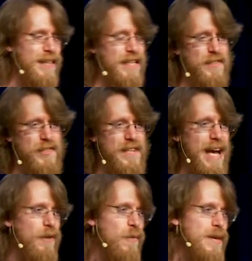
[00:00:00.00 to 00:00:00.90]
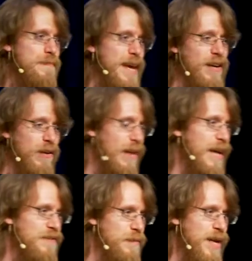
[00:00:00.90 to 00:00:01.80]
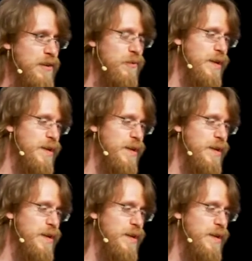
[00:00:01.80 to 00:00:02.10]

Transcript: that's just how we make our lives better.